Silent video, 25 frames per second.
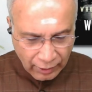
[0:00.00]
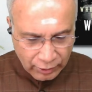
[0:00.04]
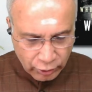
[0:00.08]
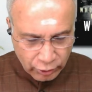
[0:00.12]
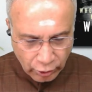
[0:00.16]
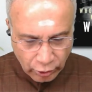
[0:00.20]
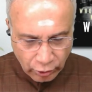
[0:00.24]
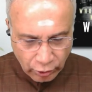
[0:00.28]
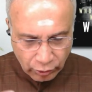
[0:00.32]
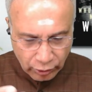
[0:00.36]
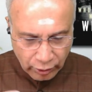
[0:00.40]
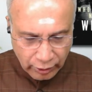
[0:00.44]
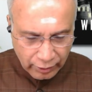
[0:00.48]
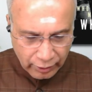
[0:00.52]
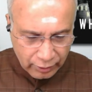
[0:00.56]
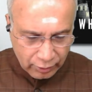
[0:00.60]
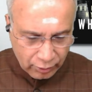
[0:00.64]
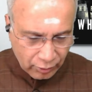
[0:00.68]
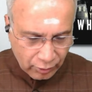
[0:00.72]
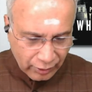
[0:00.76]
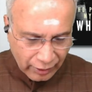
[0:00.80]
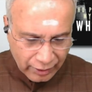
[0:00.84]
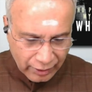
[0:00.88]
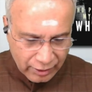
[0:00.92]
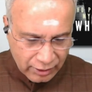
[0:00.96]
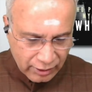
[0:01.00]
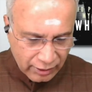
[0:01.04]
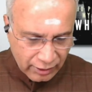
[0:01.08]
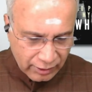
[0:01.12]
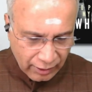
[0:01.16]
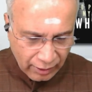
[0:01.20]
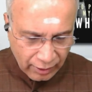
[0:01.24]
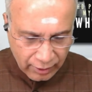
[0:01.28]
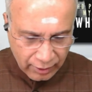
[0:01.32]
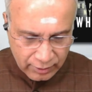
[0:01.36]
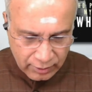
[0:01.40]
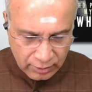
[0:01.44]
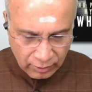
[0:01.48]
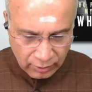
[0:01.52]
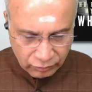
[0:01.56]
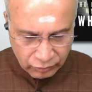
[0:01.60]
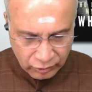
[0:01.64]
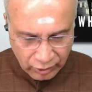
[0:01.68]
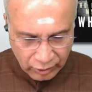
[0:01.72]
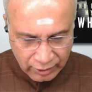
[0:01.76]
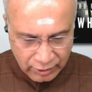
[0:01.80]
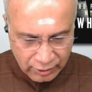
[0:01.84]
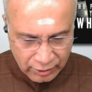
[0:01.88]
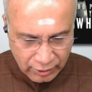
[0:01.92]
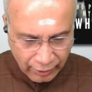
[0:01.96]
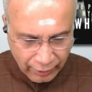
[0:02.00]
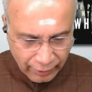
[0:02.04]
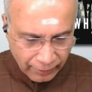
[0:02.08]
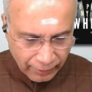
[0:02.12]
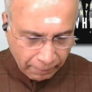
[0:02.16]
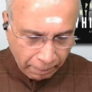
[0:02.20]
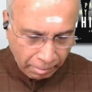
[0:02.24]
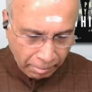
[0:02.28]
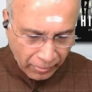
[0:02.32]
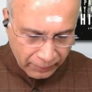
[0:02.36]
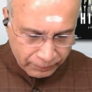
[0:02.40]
So you can see the list of things here.